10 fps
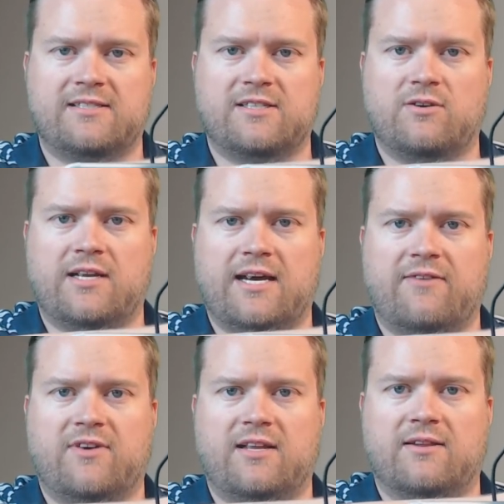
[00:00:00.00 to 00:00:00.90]
So you can
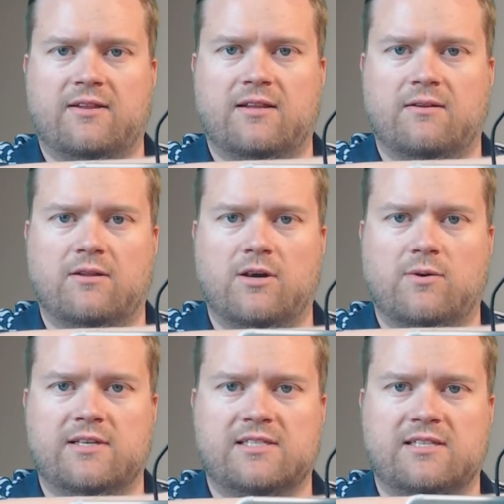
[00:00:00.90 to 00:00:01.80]
have kind of the
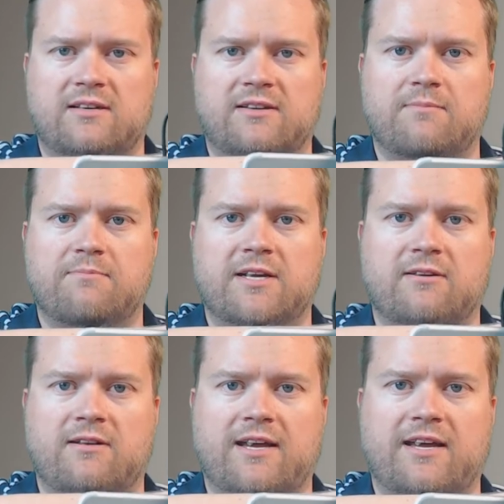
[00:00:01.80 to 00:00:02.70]
lowest, the
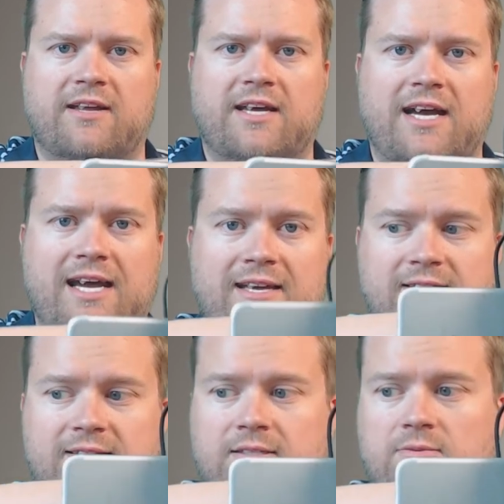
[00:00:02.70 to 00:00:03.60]
middle, and the
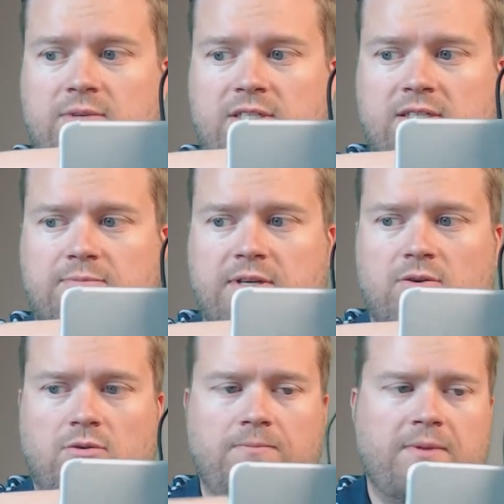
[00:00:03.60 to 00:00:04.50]
highest, which is pretty
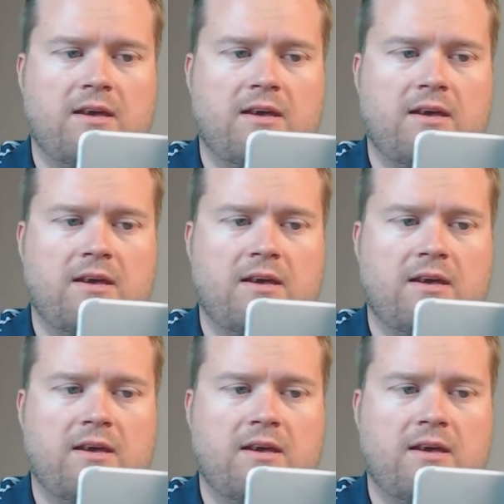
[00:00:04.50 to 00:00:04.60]
cool.